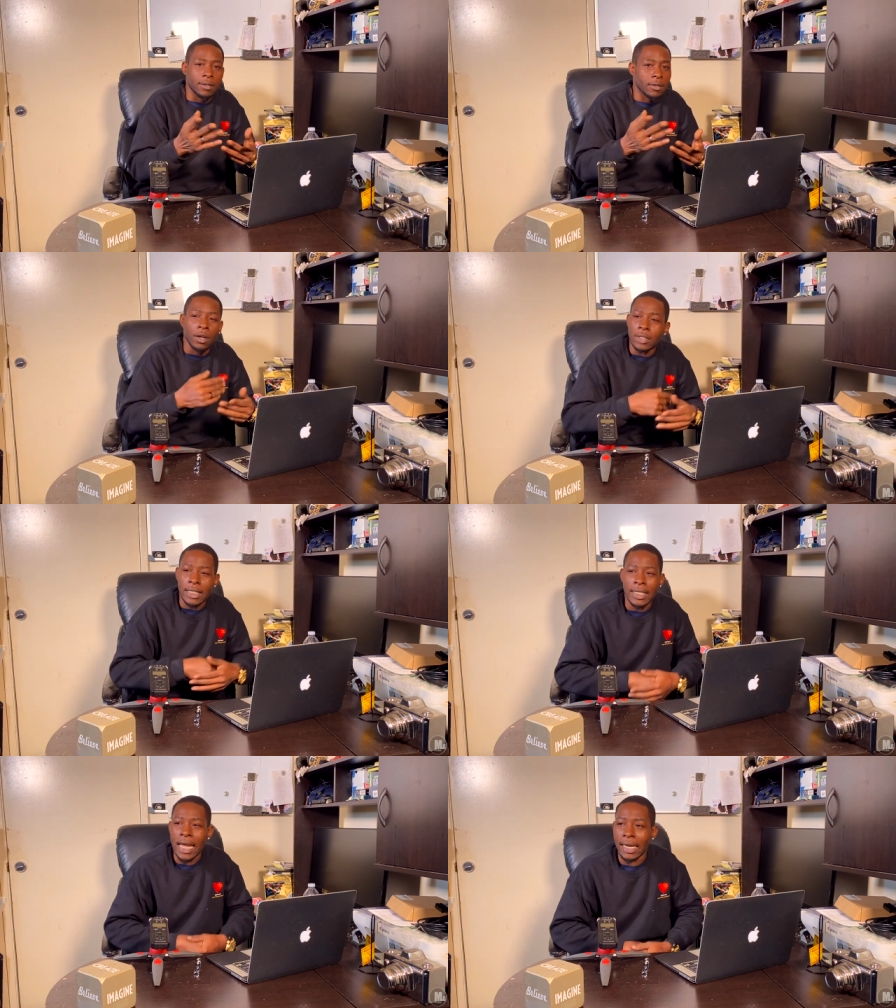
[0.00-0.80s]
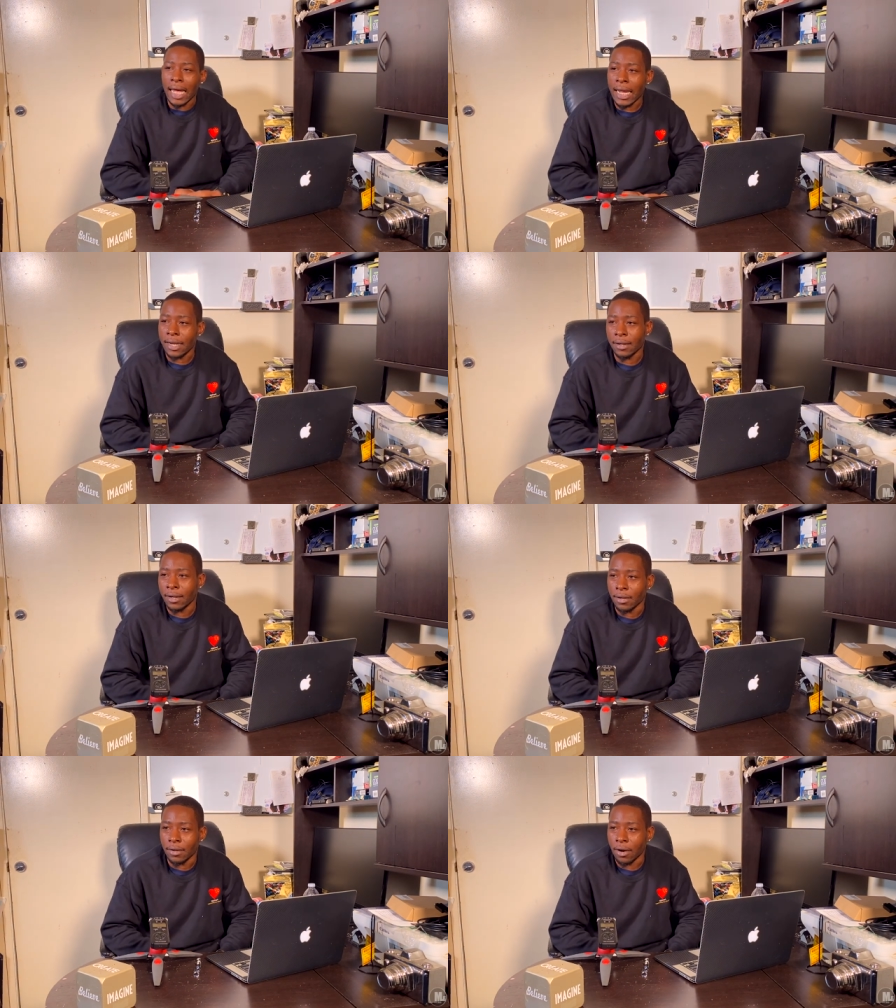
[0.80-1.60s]
as long as I see that light,
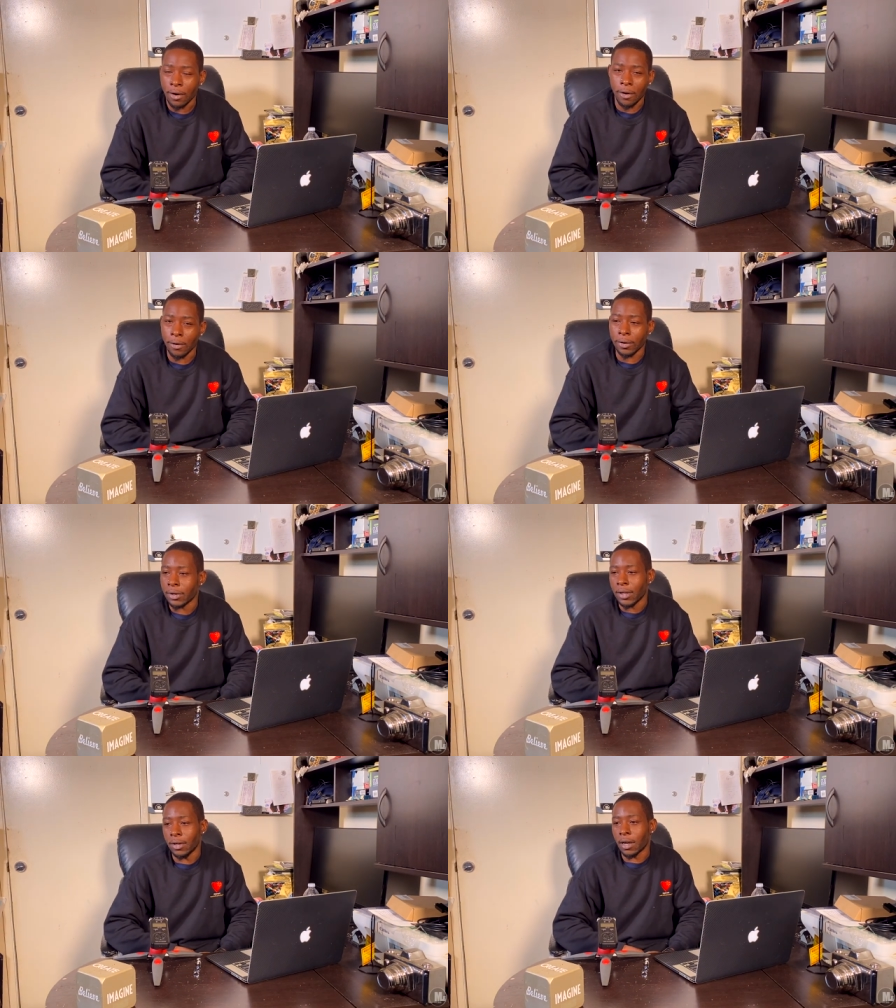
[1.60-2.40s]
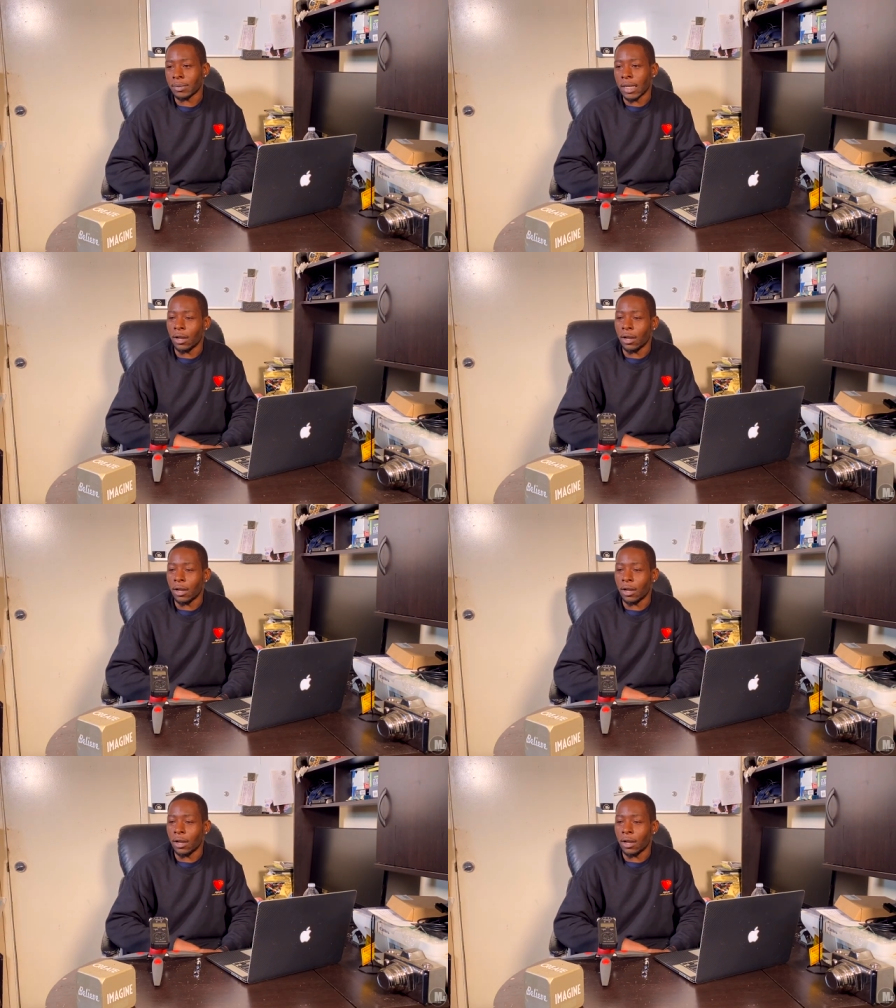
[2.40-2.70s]
or you know I'm saying,